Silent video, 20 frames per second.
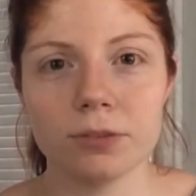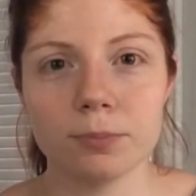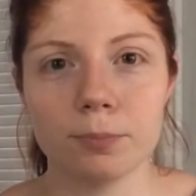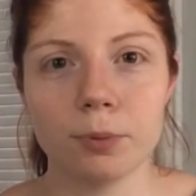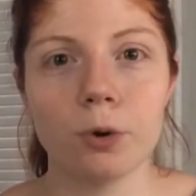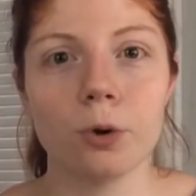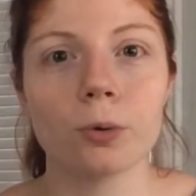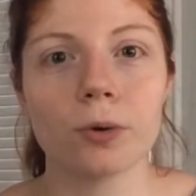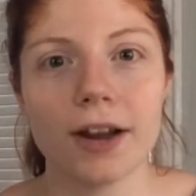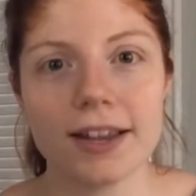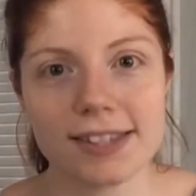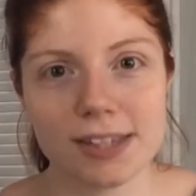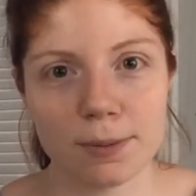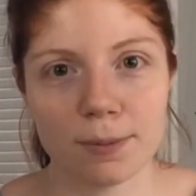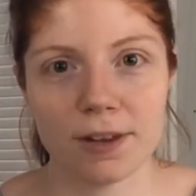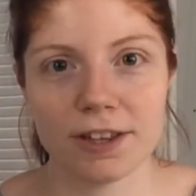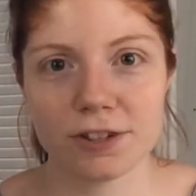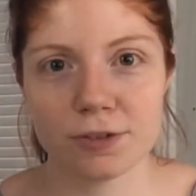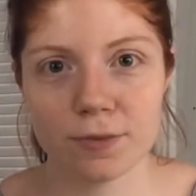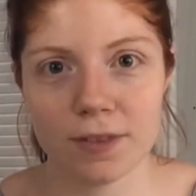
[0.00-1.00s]
pull
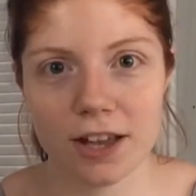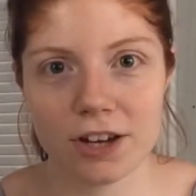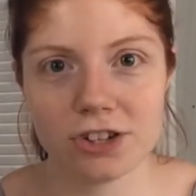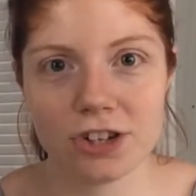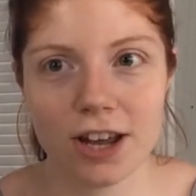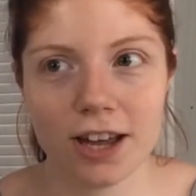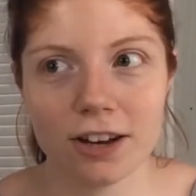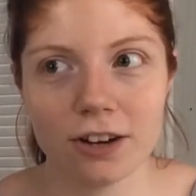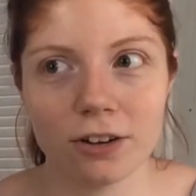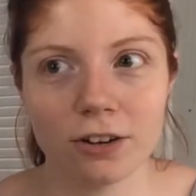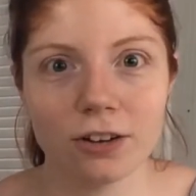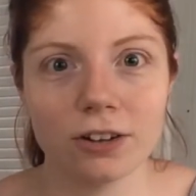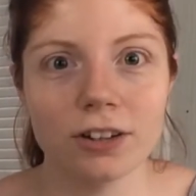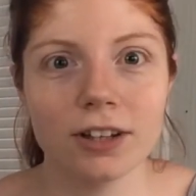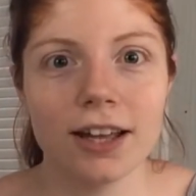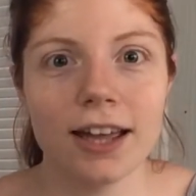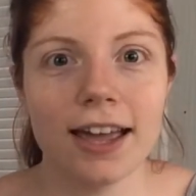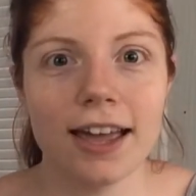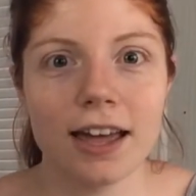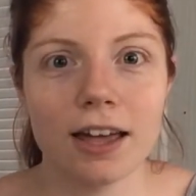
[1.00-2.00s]
recipes from that channel
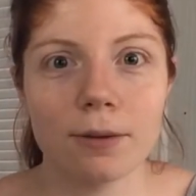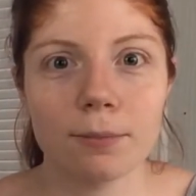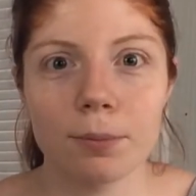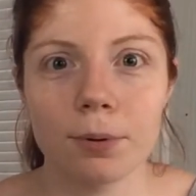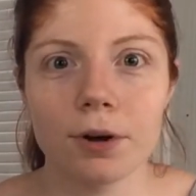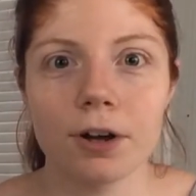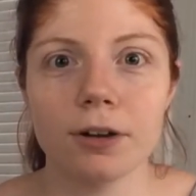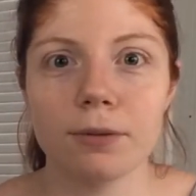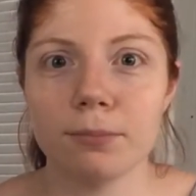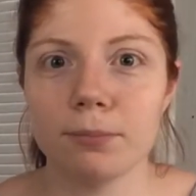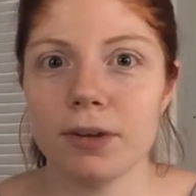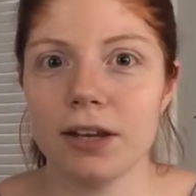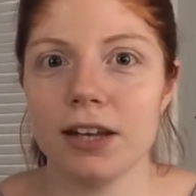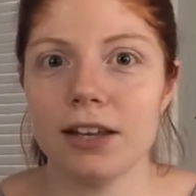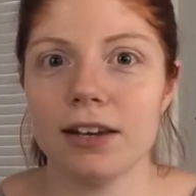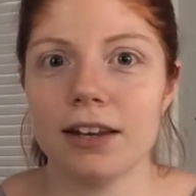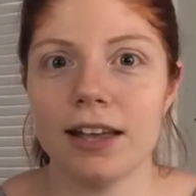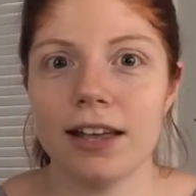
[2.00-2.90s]
and put meat